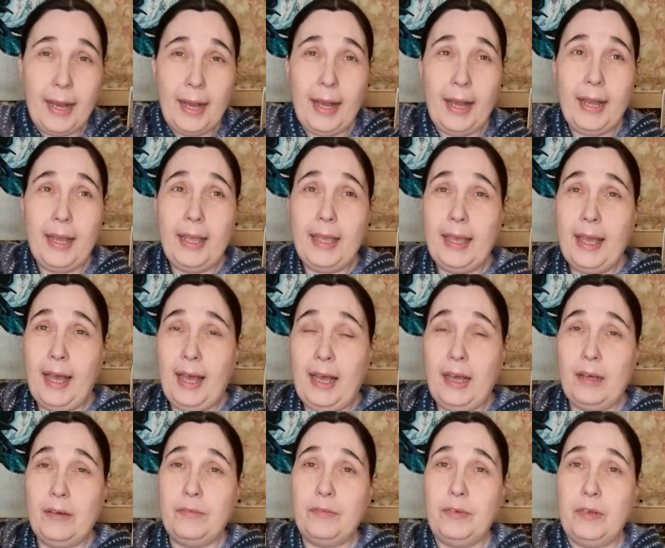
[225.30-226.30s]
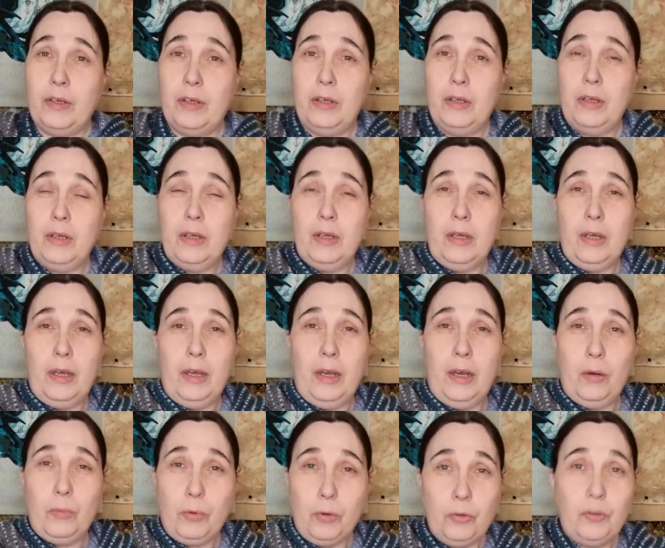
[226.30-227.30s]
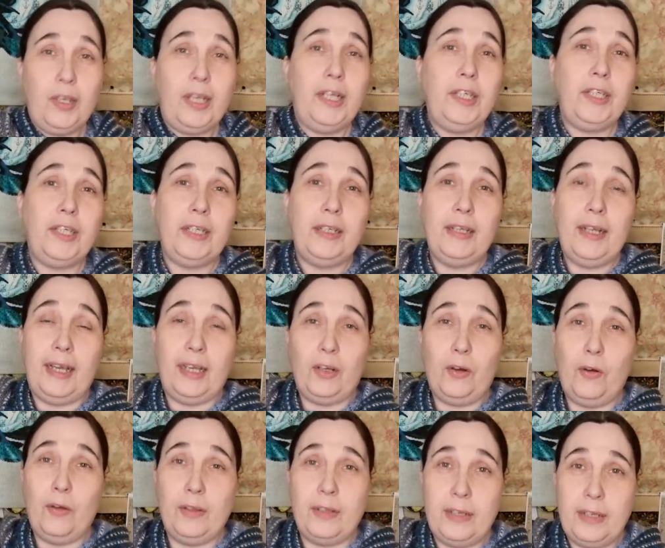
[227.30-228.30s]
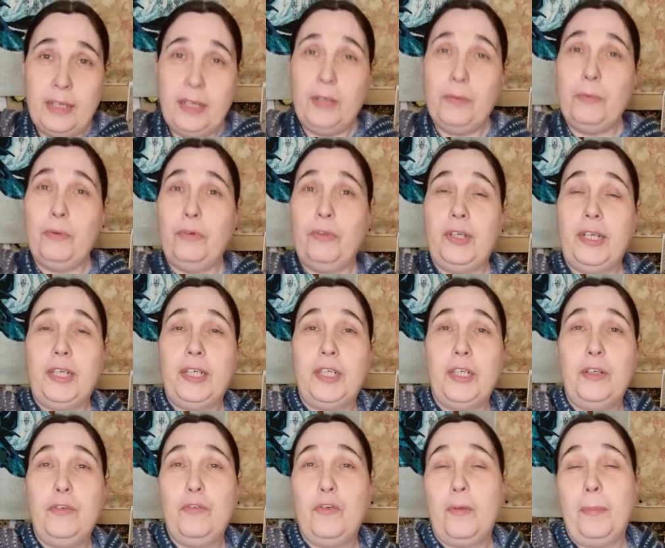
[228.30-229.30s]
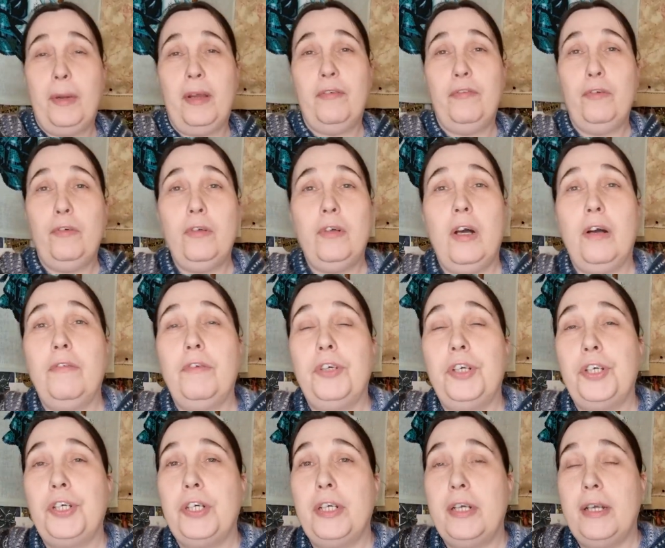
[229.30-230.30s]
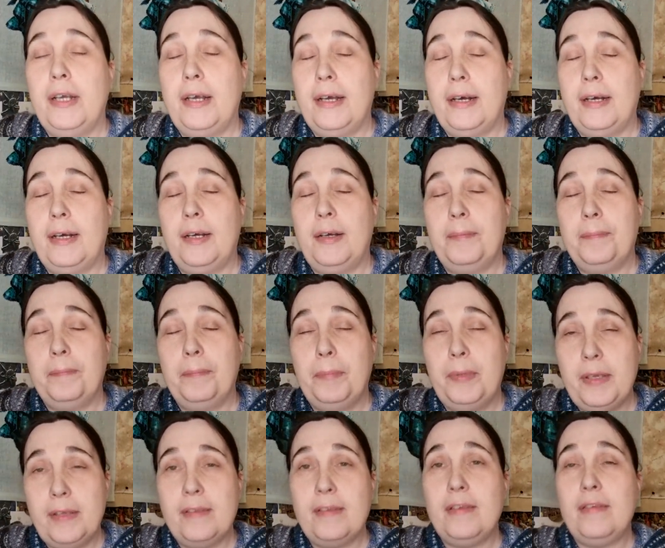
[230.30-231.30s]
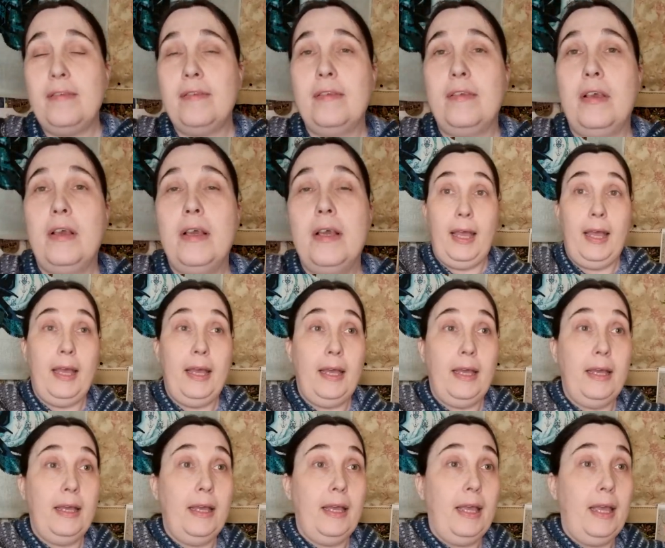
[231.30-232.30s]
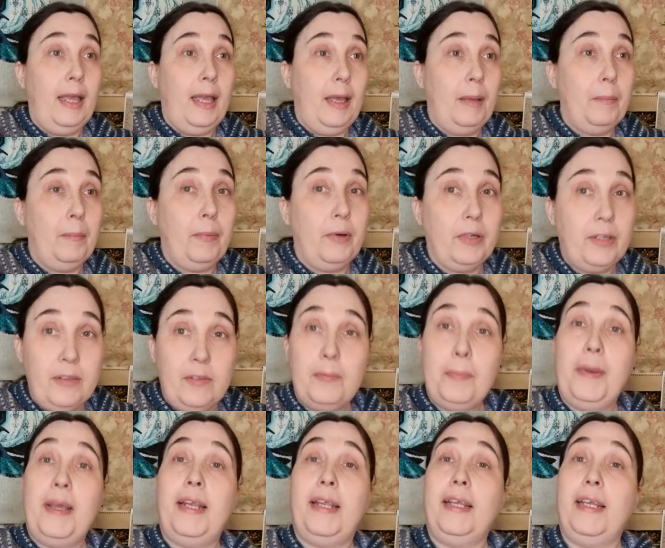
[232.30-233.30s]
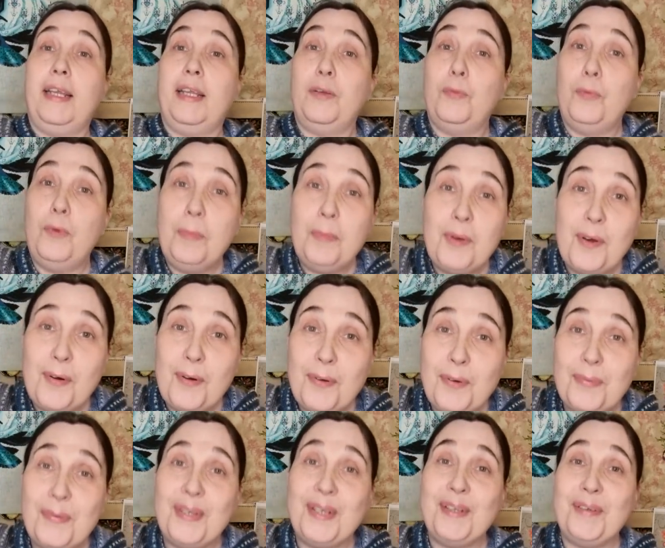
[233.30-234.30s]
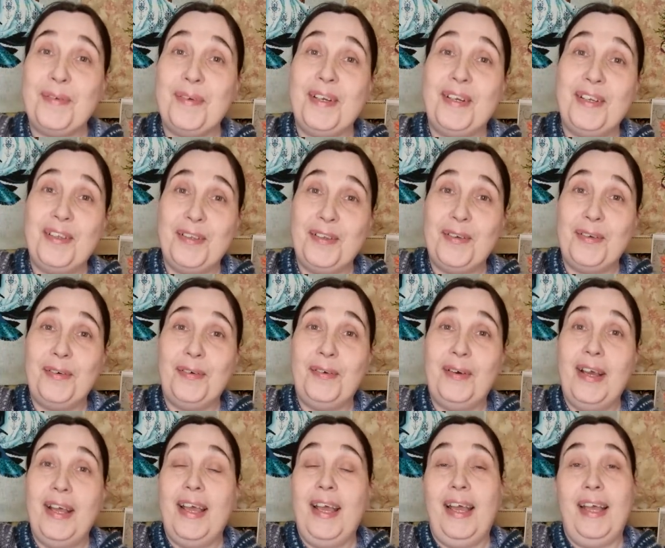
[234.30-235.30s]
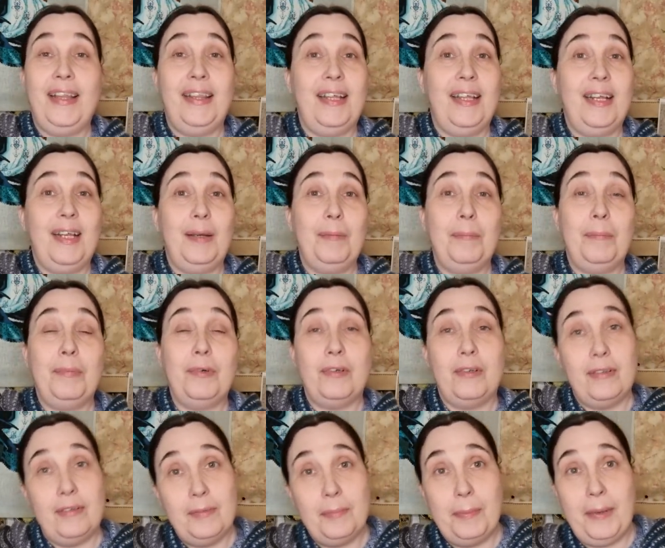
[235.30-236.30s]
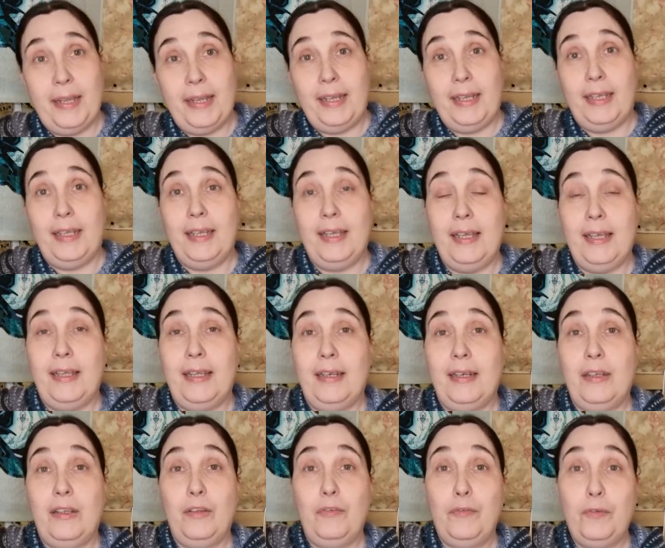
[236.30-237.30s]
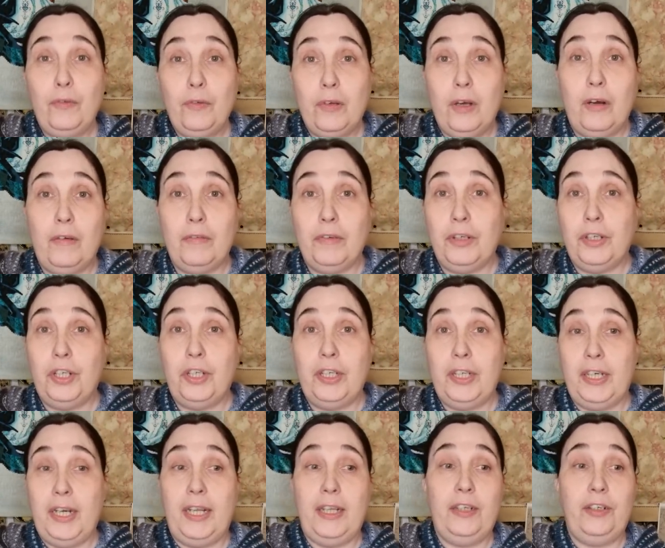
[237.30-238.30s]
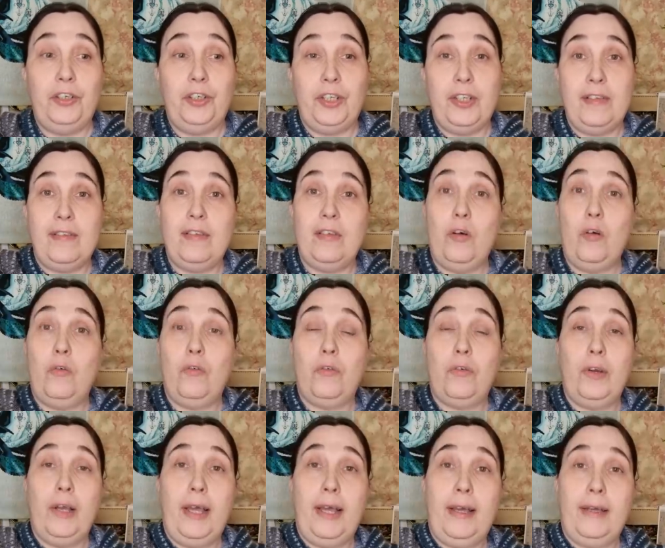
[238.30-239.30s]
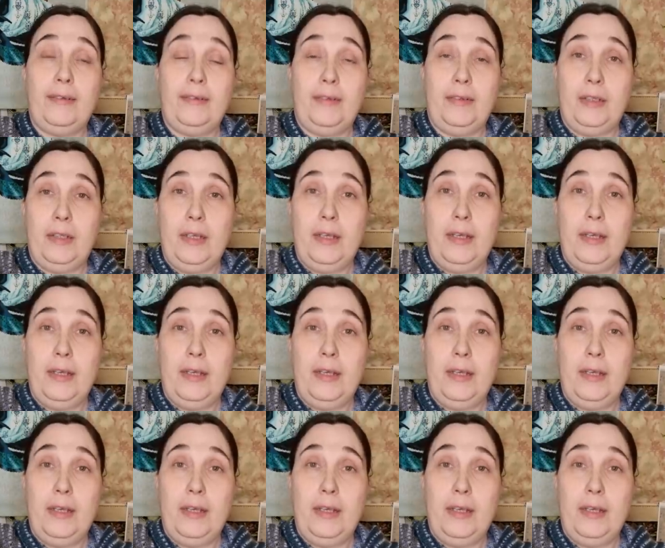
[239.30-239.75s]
I have a rotation. I call the Nikki rotation for my full coverage um, pieces am participating in WIPGO 2022, and then I'm participating in the full coverage challenges over at